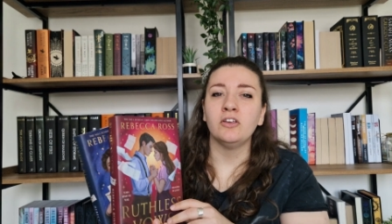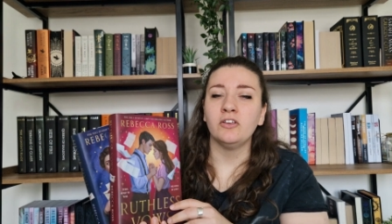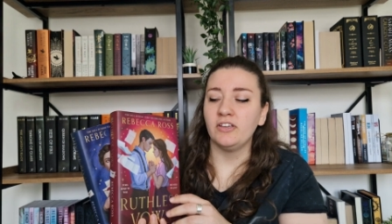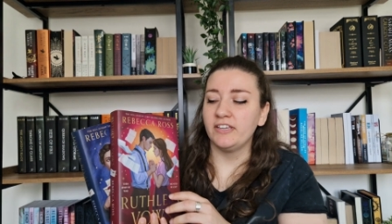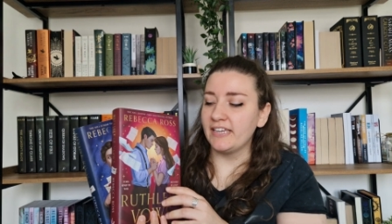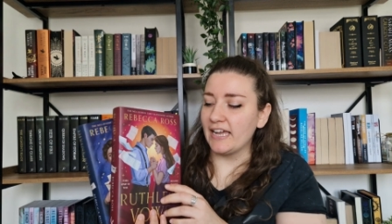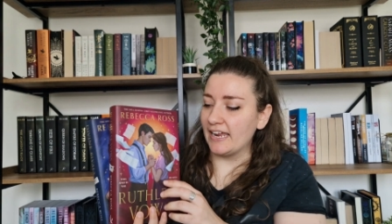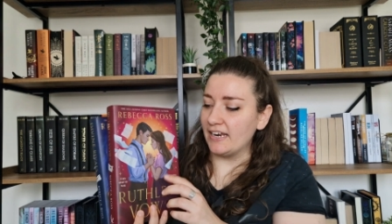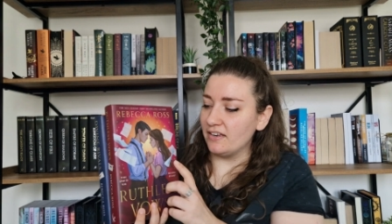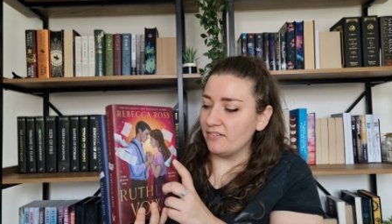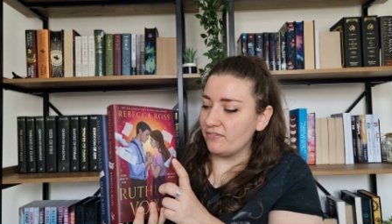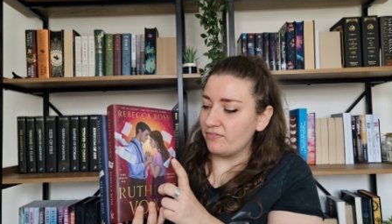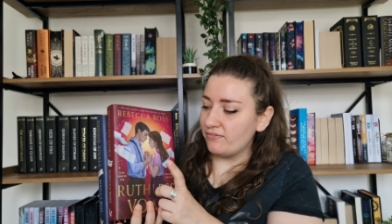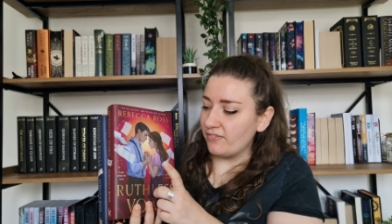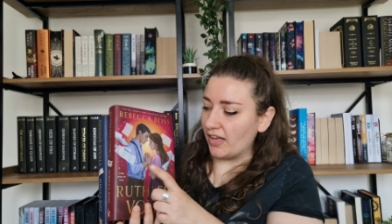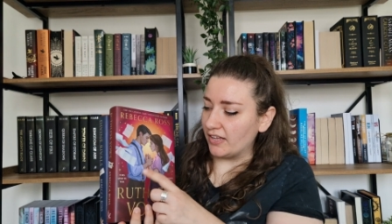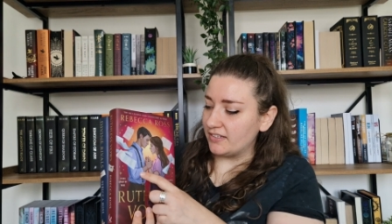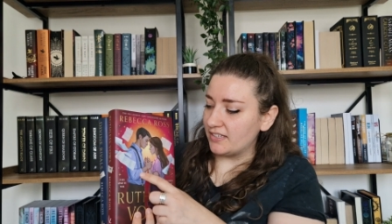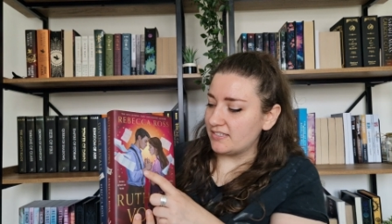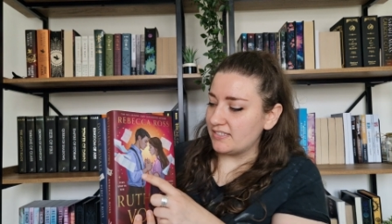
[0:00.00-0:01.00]
you kind of
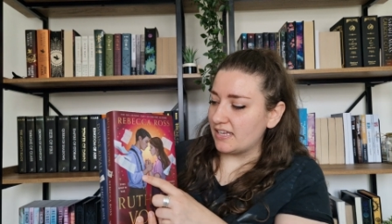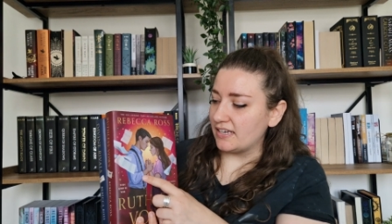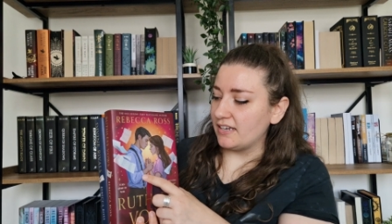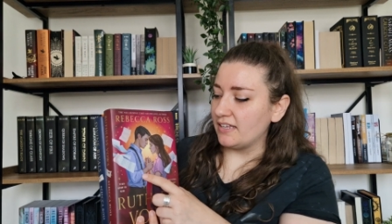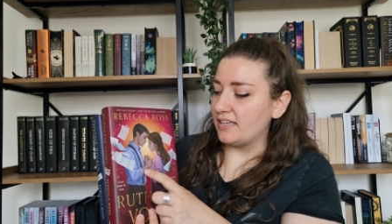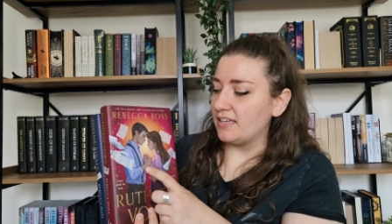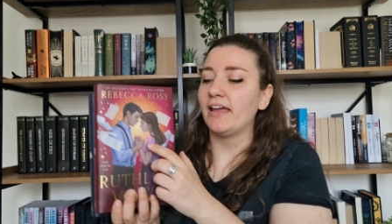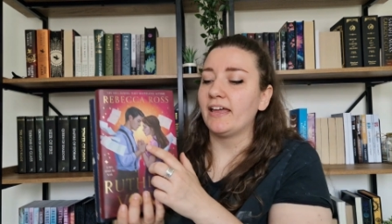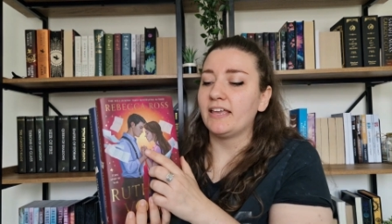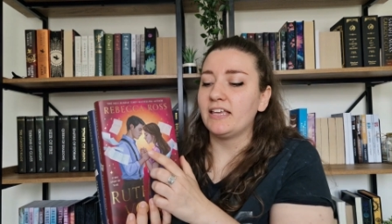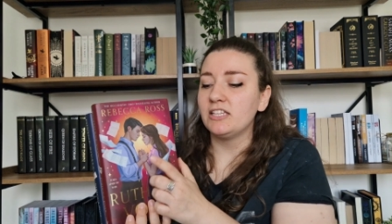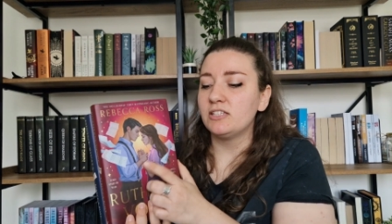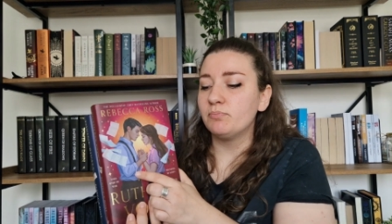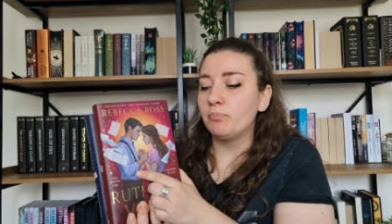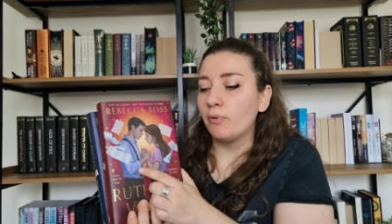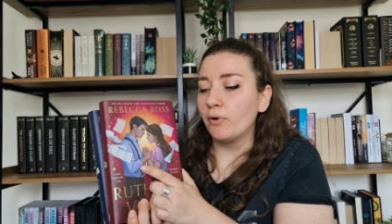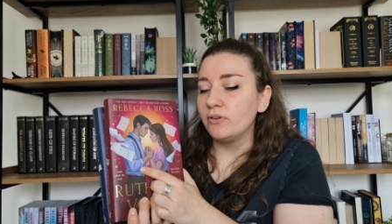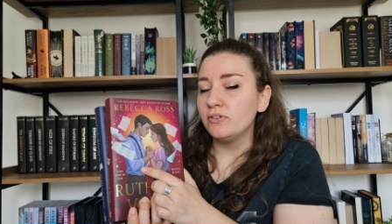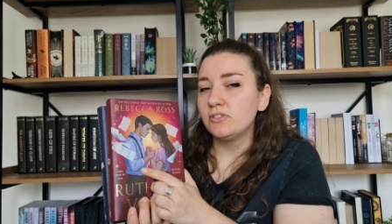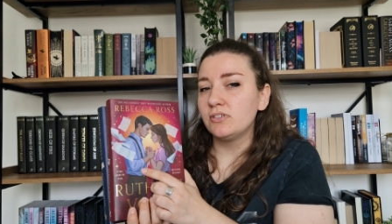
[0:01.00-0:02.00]
understand like his
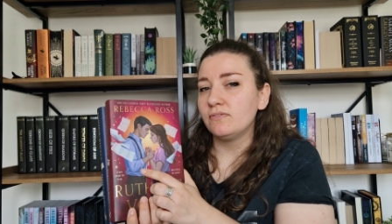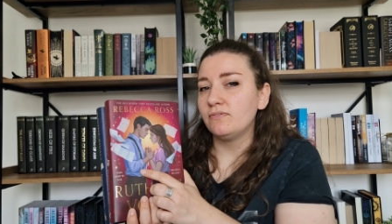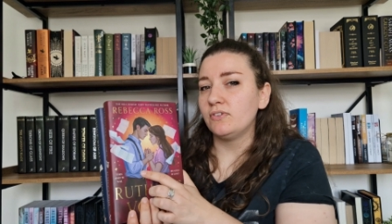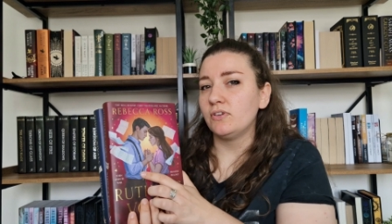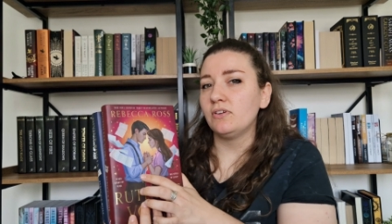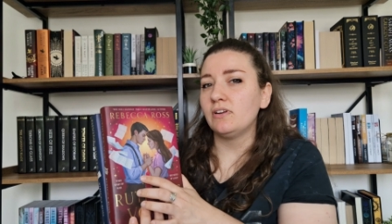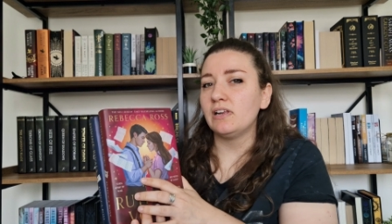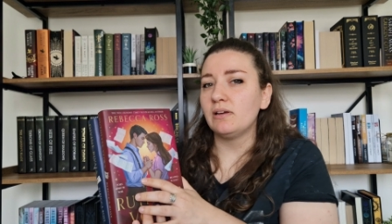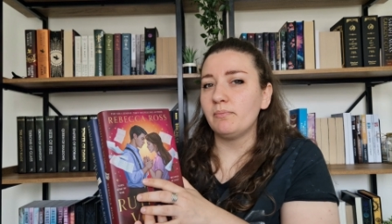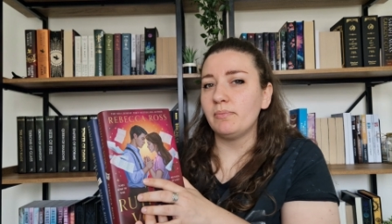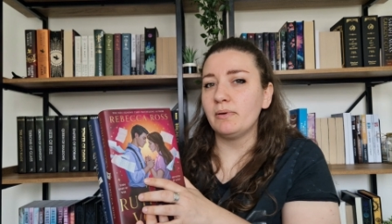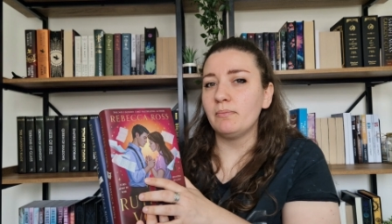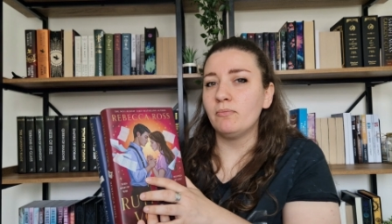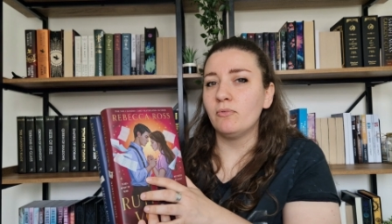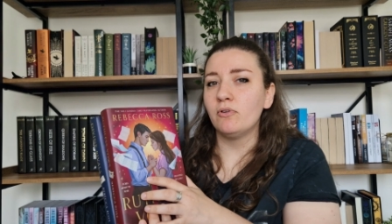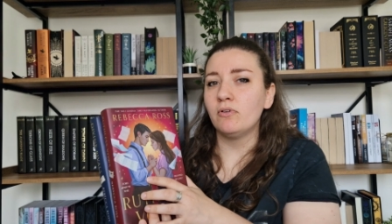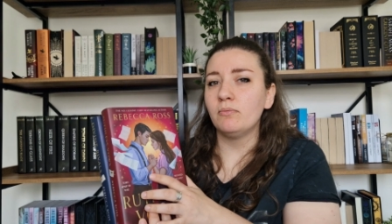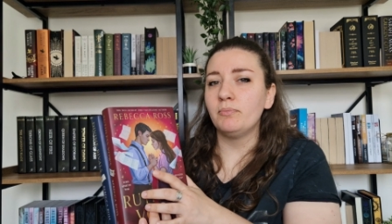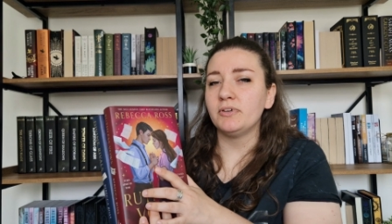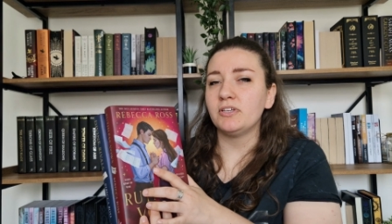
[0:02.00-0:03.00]
point of view a little bit
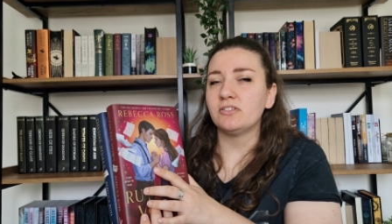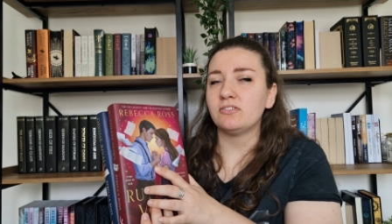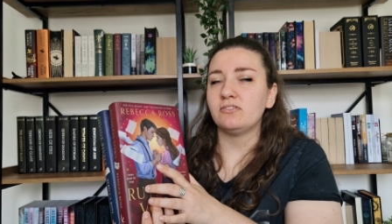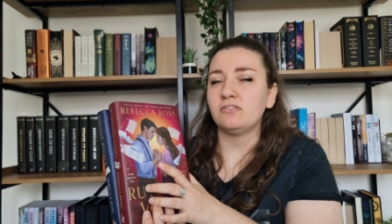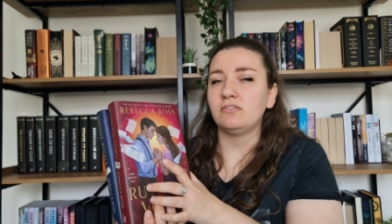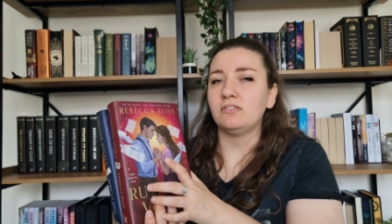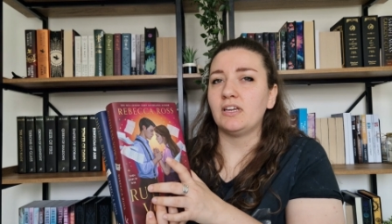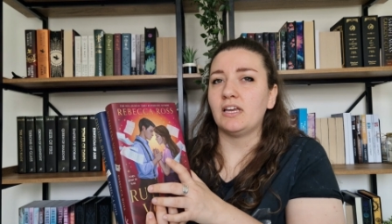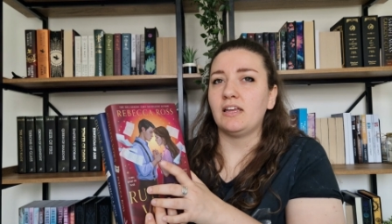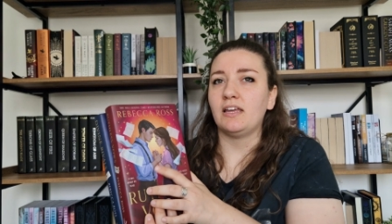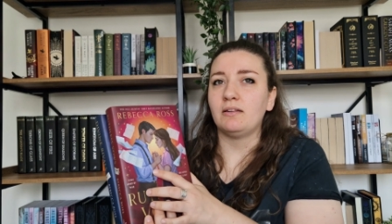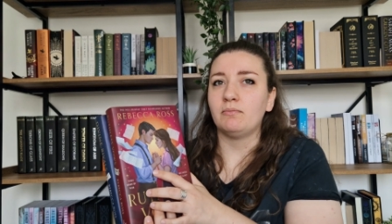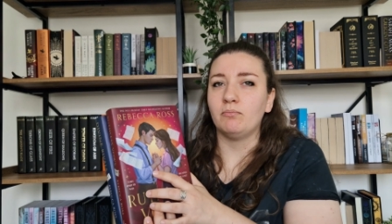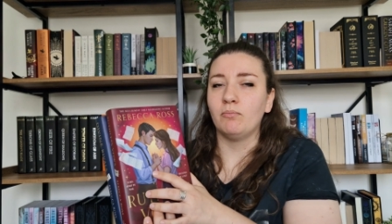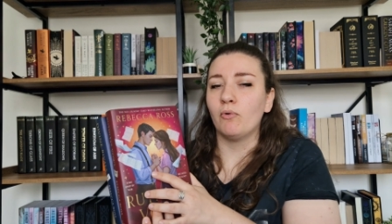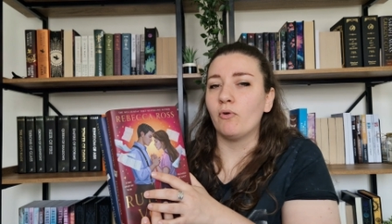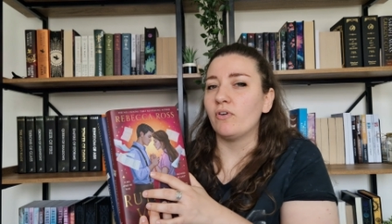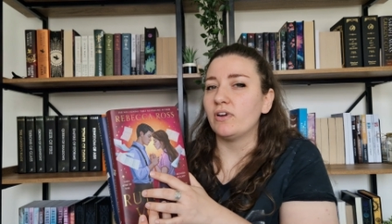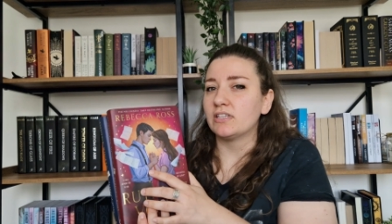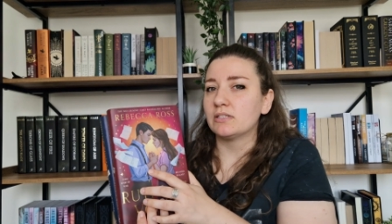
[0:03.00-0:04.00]
more because you get it
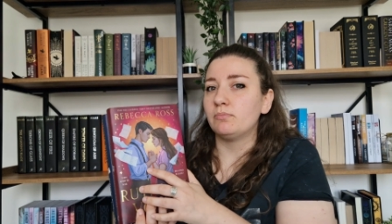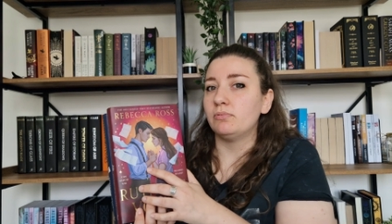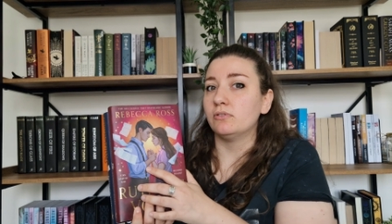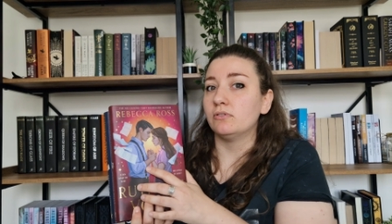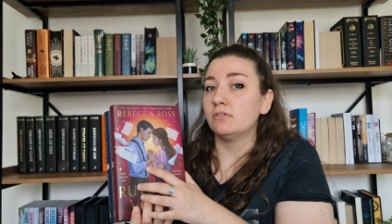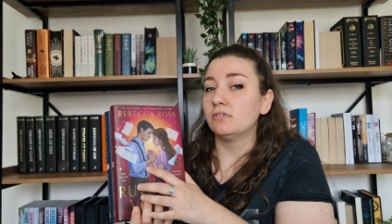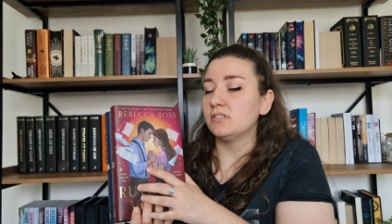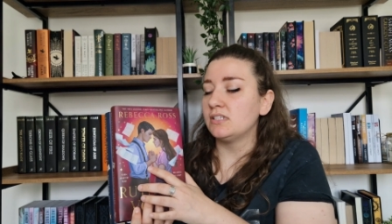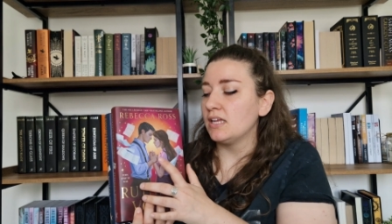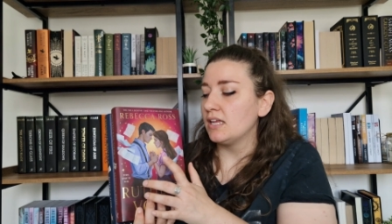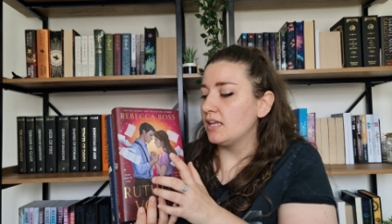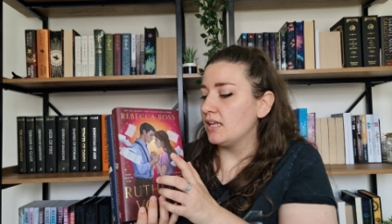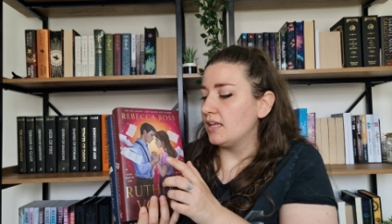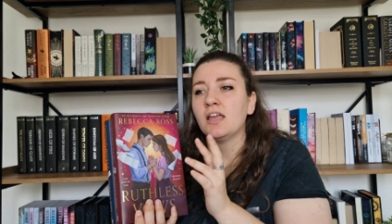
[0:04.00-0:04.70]
more explored.